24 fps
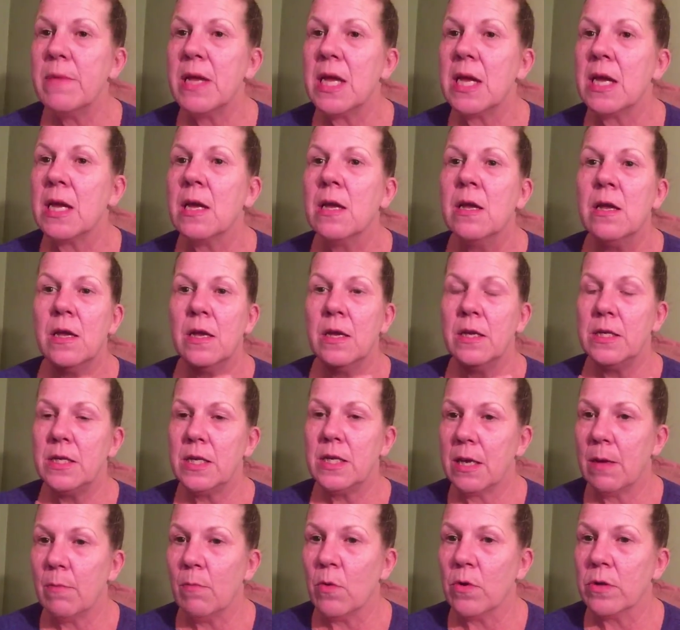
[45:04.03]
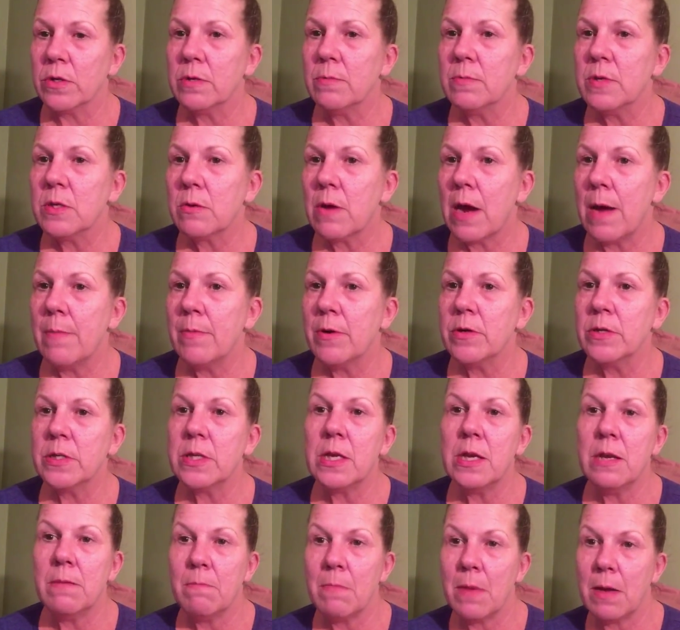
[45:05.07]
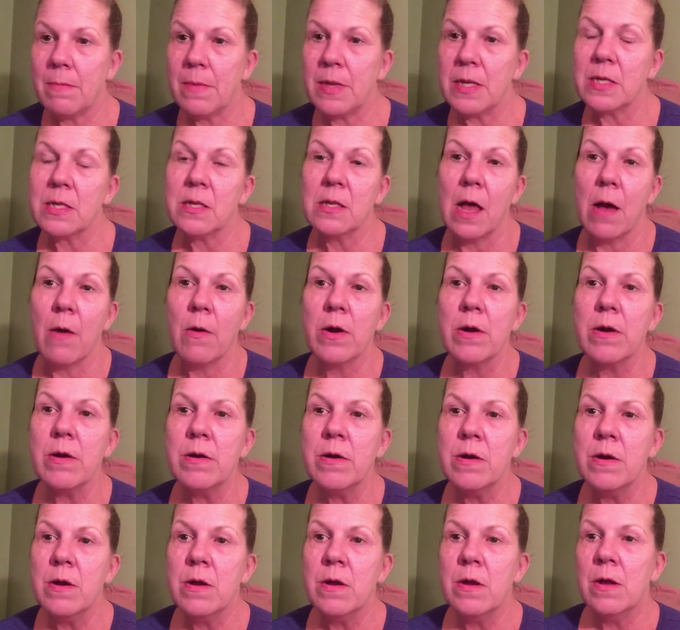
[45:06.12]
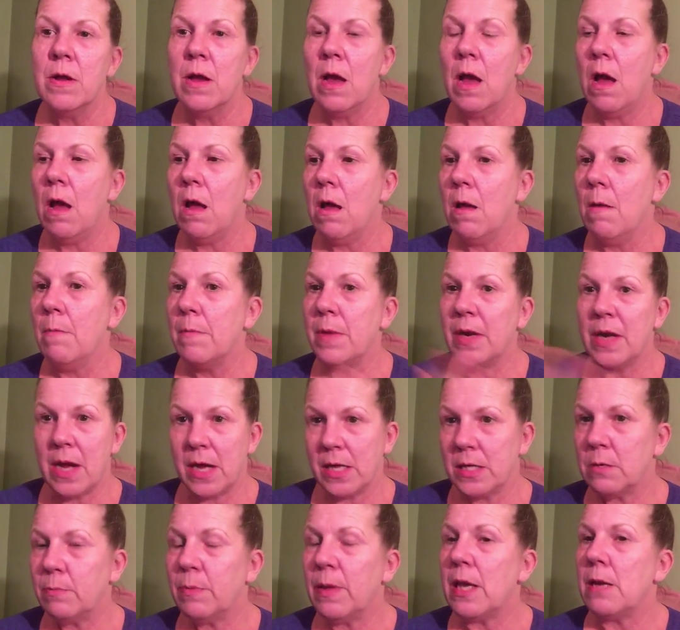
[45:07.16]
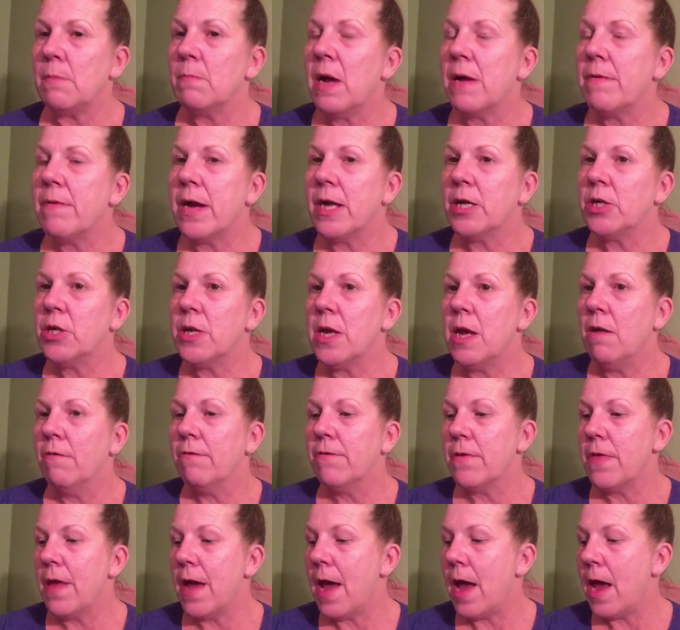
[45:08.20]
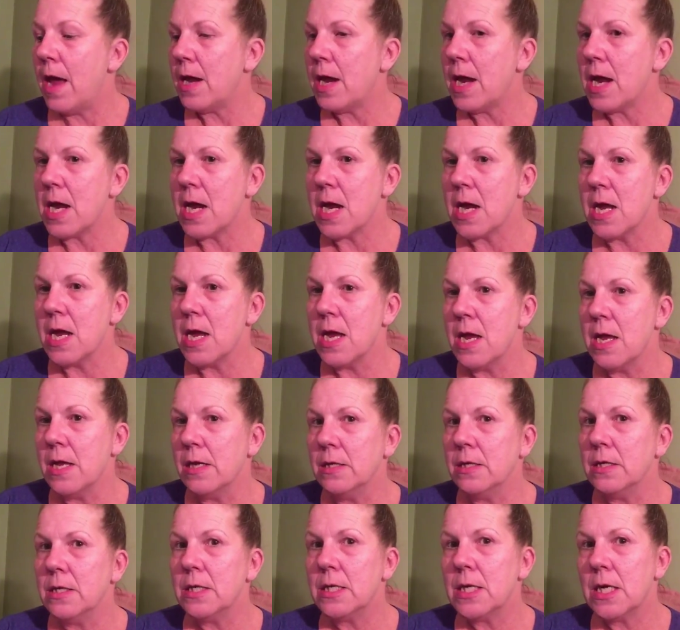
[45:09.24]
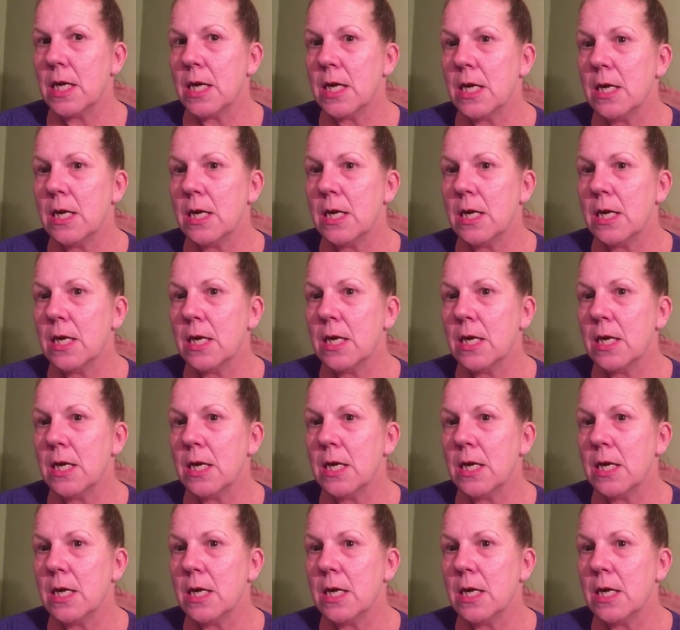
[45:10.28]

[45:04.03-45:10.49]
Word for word: me to get more subscribers. It may be slower, but I explained my rationale for that. And